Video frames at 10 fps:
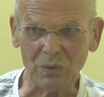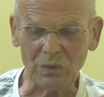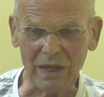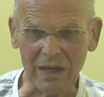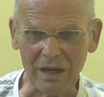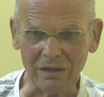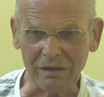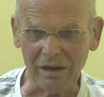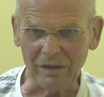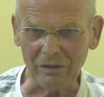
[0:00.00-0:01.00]
So
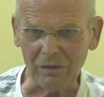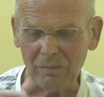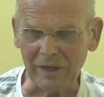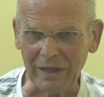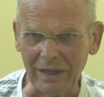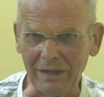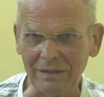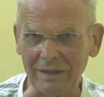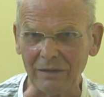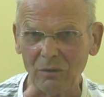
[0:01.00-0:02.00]
they are trying to
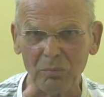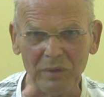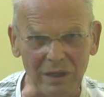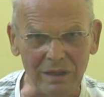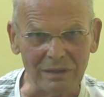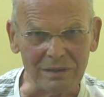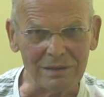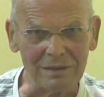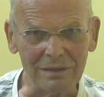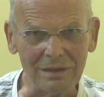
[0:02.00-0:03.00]
communicate that
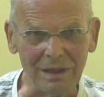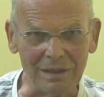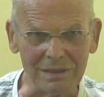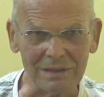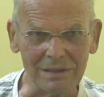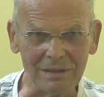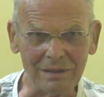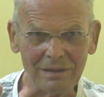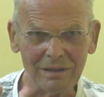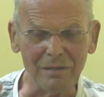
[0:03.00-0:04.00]
obedience
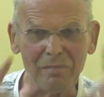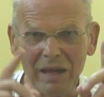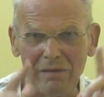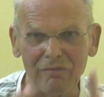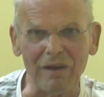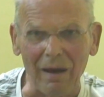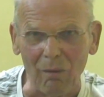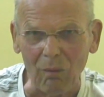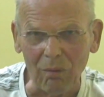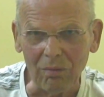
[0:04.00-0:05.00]
is the
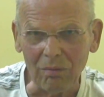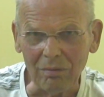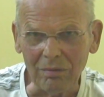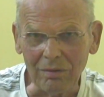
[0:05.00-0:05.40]
main vow.